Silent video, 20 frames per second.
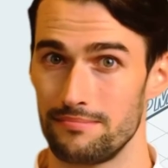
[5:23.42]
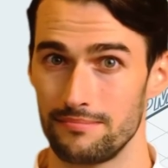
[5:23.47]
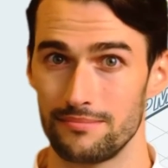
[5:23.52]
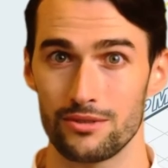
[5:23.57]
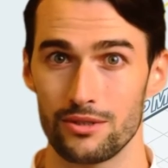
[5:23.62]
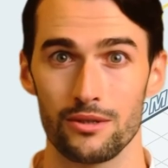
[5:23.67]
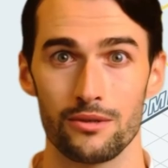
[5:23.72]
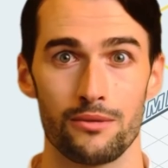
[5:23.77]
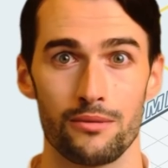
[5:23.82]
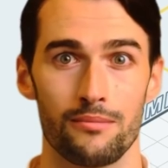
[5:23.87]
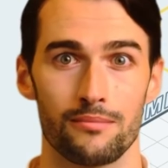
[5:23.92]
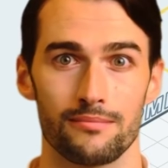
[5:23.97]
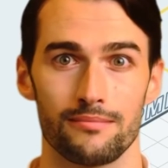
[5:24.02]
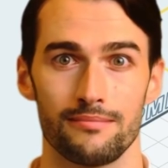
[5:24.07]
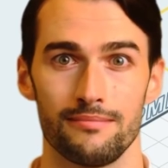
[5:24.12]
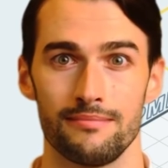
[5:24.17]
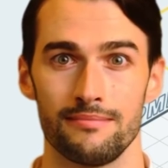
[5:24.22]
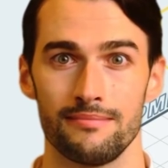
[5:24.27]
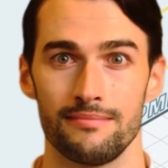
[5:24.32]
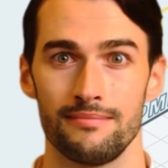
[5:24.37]
two.
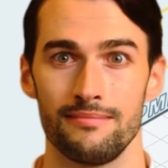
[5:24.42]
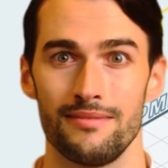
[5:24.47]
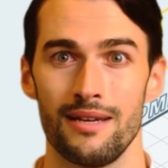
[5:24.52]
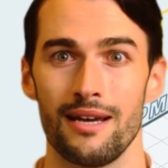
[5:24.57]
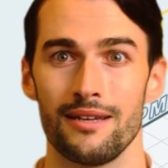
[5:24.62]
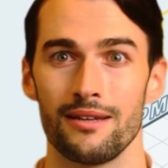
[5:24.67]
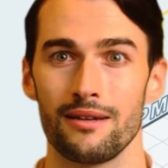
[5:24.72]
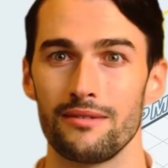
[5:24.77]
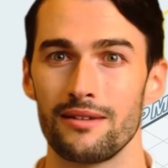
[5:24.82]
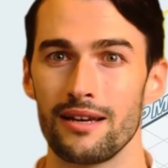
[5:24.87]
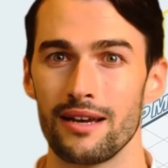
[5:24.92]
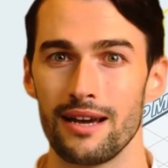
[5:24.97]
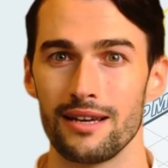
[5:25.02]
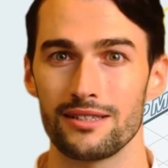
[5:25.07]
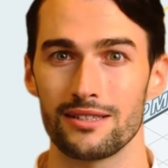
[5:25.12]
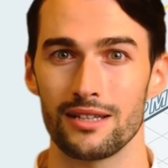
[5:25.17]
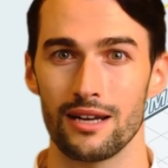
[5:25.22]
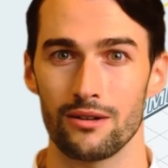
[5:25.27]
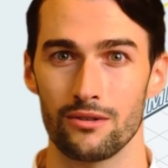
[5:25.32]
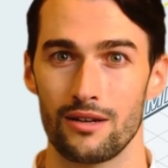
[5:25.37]
Back up the et
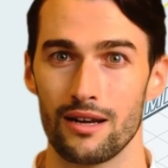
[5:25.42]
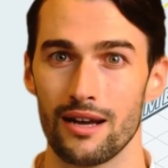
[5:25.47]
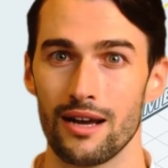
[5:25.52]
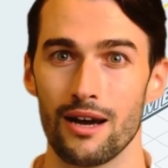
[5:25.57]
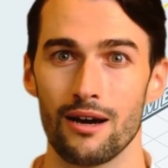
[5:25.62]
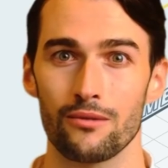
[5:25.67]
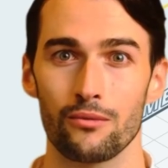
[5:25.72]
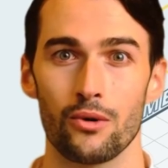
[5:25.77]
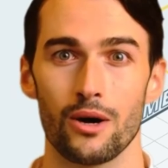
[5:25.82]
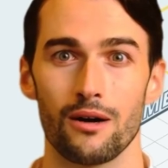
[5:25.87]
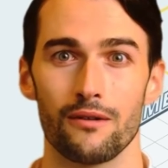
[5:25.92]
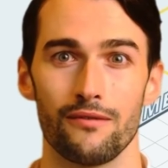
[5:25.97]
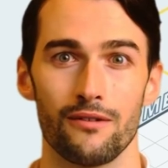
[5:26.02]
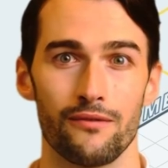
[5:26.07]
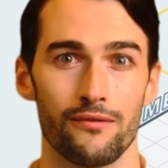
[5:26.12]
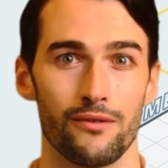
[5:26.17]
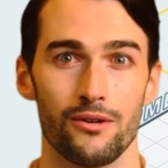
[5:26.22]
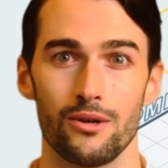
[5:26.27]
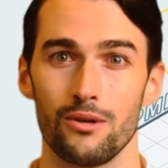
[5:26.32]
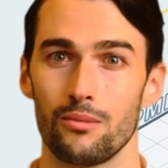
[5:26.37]
cetera VMware V
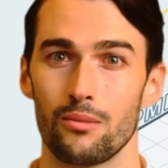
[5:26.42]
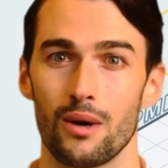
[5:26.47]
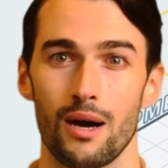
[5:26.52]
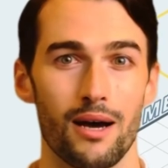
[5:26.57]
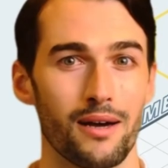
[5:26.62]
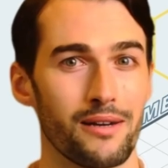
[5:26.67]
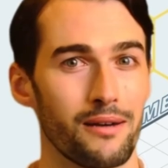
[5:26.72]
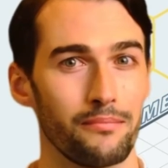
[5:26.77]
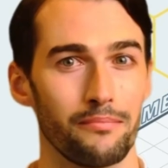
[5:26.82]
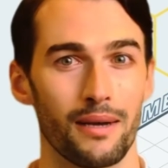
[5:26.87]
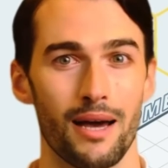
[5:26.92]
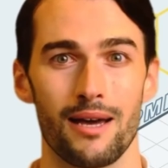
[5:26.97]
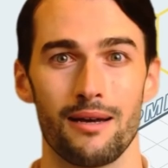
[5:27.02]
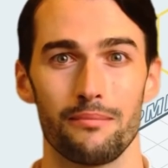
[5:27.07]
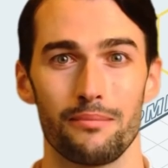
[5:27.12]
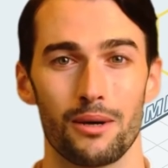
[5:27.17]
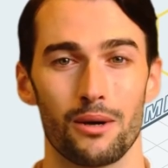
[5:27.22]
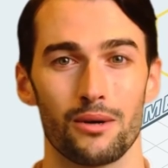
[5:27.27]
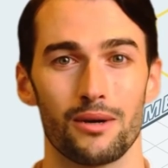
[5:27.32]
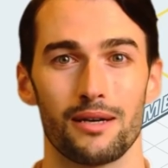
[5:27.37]
F I R Y
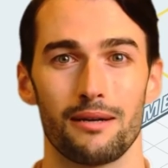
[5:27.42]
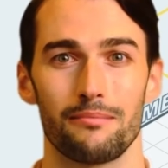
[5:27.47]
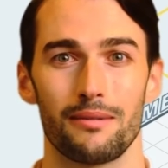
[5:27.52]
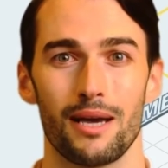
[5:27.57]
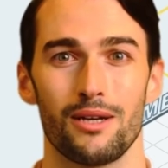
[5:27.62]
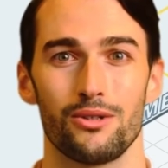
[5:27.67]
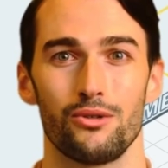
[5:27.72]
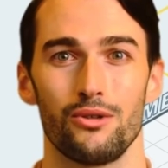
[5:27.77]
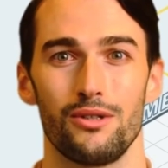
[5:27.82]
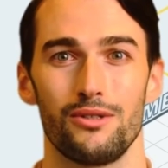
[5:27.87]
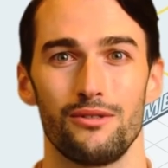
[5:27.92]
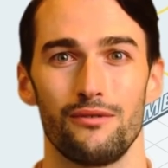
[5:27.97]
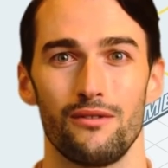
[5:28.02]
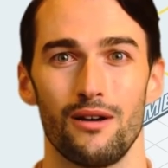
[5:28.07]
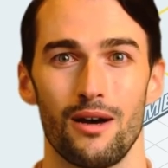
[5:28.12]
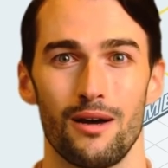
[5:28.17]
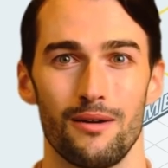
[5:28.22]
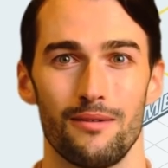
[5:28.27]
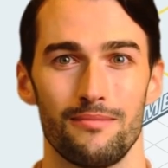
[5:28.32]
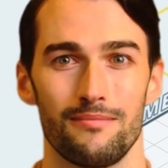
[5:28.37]
compatibility matrix
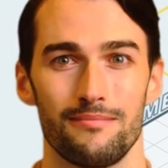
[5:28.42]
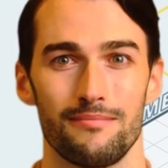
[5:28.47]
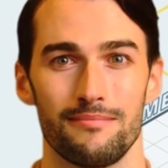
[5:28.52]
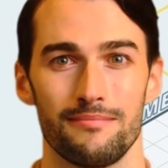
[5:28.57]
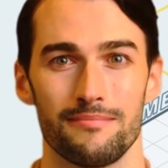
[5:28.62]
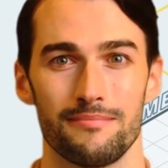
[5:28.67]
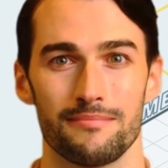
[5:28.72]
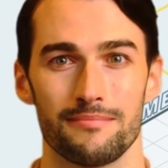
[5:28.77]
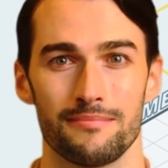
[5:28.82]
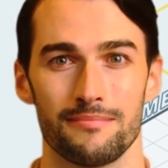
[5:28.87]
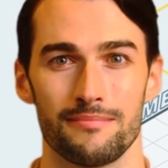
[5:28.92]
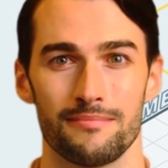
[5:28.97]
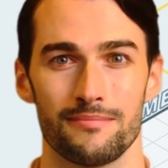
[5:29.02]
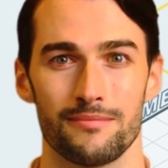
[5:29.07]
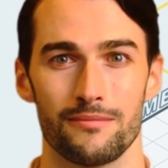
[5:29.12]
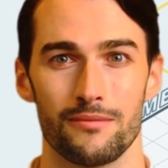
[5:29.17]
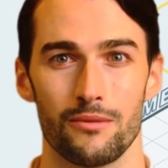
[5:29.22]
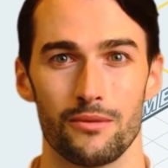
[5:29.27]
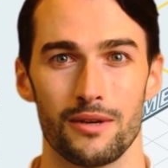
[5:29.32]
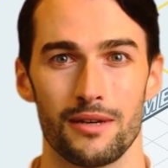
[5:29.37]
file.
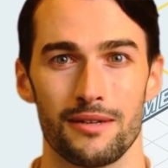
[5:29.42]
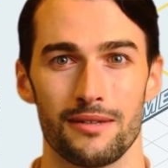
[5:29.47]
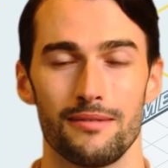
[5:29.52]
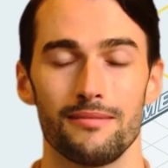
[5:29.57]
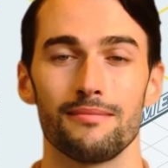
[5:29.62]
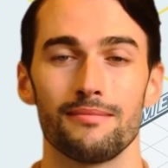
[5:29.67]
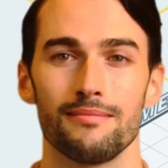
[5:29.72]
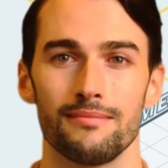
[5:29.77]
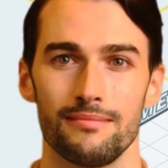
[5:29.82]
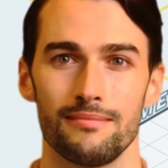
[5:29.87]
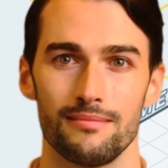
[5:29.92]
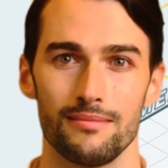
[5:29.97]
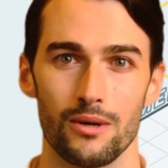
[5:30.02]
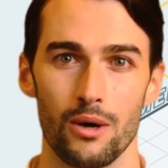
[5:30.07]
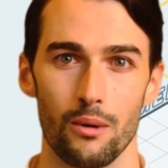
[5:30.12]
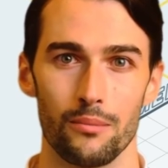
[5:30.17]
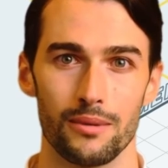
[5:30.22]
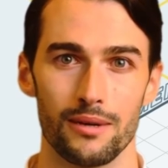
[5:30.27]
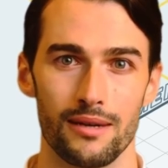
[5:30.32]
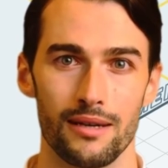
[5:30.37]
three.
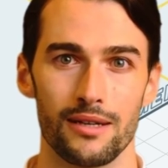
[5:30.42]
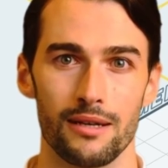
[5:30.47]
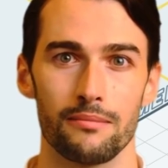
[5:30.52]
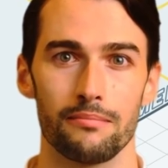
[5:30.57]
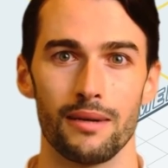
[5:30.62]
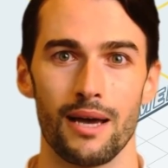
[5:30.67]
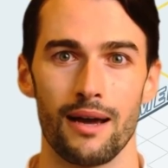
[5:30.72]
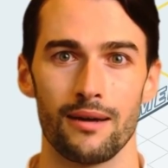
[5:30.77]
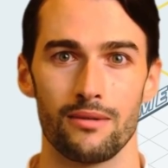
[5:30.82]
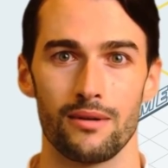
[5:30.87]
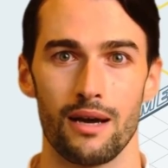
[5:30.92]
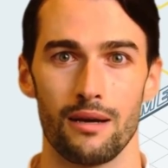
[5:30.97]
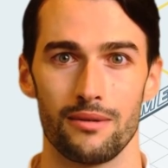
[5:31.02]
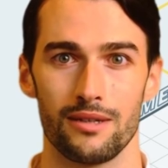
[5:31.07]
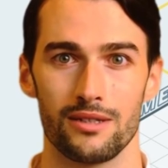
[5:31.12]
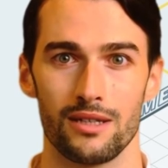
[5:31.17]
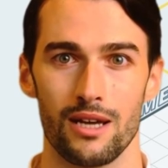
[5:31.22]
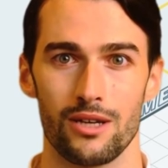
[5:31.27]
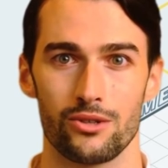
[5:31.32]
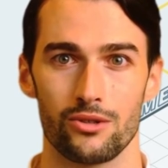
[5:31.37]
Open the
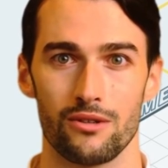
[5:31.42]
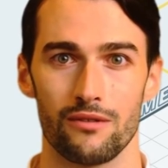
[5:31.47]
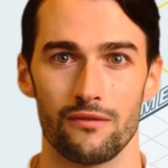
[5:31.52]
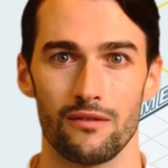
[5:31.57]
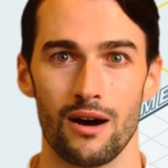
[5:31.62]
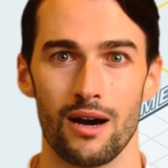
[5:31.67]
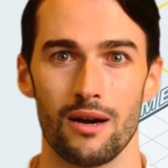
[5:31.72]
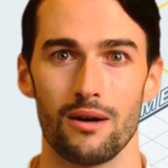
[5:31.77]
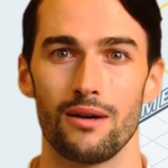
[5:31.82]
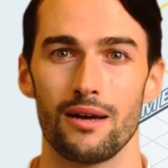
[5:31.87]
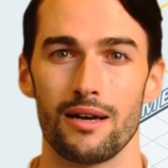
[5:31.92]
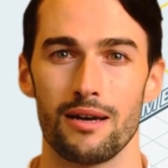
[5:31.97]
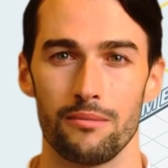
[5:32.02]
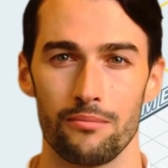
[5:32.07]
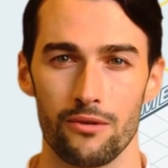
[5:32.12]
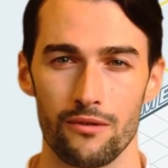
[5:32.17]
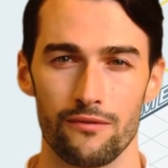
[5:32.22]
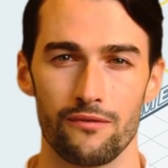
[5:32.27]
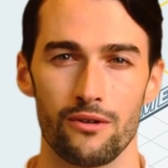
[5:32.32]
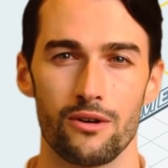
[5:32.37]
compatibility file in a
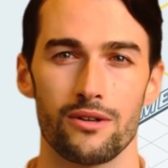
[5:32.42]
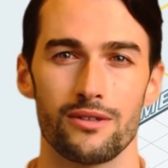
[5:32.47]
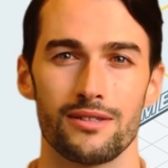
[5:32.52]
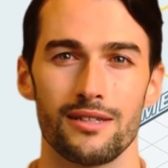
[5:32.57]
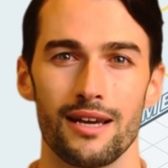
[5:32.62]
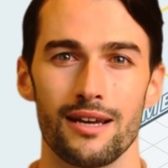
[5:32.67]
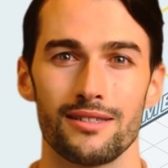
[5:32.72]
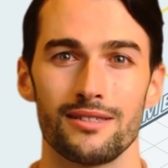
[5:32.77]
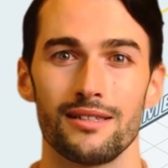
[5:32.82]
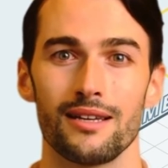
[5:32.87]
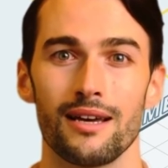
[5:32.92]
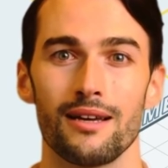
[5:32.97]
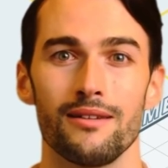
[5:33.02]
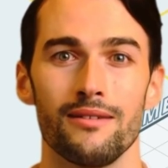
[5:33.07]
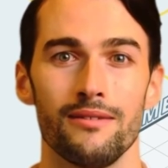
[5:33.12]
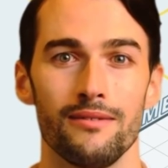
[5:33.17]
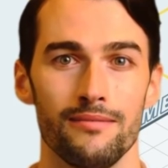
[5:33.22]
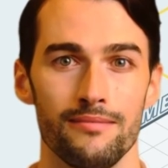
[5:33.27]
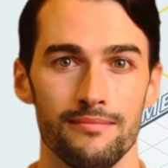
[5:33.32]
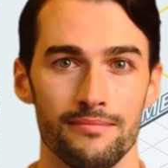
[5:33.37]
preferred text
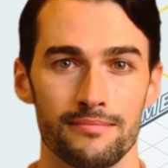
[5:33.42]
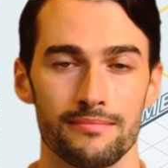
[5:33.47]
editor.